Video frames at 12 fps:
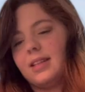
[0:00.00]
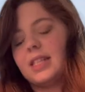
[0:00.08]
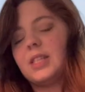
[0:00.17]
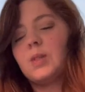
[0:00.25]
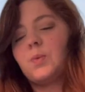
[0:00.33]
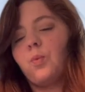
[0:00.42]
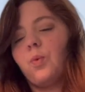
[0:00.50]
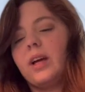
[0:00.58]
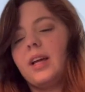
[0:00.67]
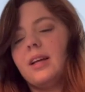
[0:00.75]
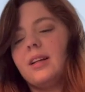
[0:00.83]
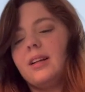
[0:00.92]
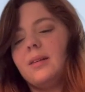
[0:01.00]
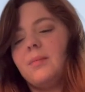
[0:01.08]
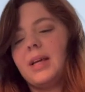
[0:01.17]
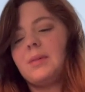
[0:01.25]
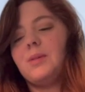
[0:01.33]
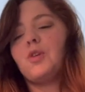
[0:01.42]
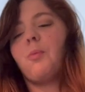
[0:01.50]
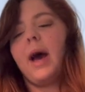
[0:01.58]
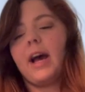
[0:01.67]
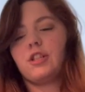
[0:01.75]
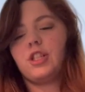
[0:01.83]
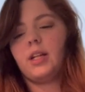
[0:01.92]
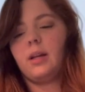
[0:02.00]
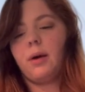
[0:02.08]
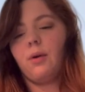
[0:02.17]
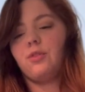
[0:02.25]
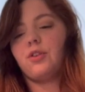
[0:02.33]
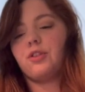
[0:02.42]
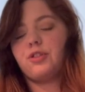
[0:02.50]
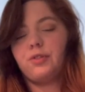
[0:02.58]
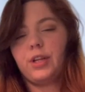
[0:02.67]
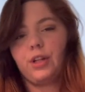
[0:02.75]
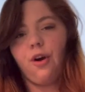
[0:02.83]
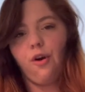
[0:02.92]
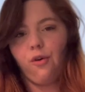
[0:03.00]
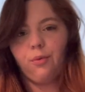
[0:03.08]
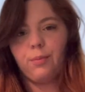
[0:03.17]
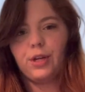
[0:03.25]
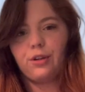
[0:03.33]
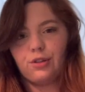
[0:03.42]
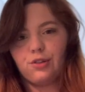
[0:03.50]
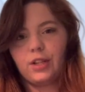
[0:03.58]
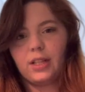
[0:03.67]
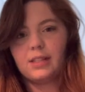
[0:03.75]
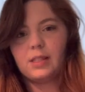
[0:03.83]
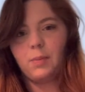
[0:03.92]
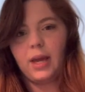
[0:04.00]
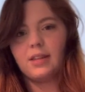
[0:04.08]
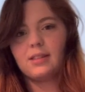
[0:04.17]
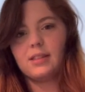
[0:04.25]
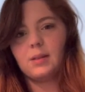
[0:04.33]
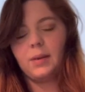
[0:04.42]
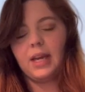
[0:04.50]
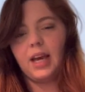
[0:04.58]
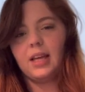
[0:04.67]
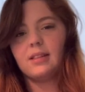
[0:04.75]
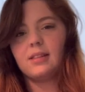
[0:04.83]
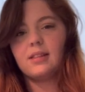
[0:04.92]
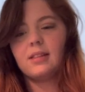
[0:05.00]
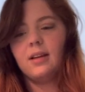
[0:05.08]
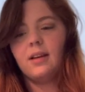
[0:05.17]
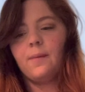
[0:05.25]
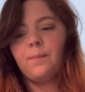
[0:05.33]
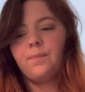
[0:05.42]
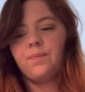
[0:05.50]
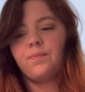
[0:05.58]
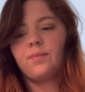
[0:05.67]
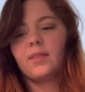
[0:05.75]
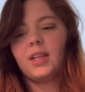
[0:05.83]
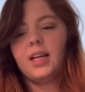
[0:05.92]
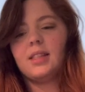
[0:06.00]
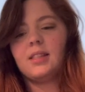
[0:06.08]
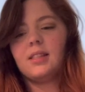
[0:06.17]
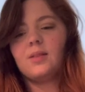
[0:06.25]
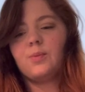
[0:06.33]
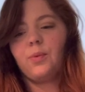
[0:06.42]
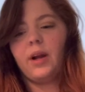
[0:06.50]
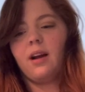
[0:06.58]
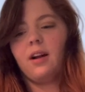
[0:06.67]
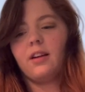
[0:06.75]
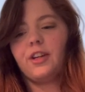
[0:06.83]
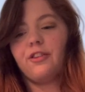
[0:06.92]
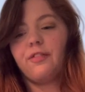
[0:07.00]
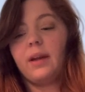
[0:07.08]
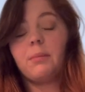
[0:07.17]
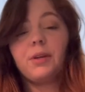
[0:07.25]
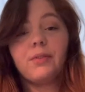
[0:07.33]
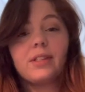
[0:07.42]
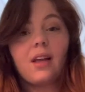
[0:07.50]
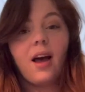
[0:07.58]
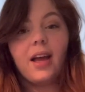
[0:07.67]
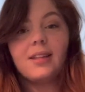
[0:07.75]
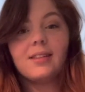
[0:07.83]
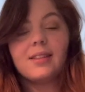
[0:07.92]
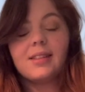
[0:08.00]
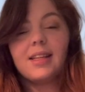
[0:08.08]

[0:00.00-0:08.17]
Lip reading: That's what makes me so passionate about nurturing the home and nurturing the space, is because it's where your family resides.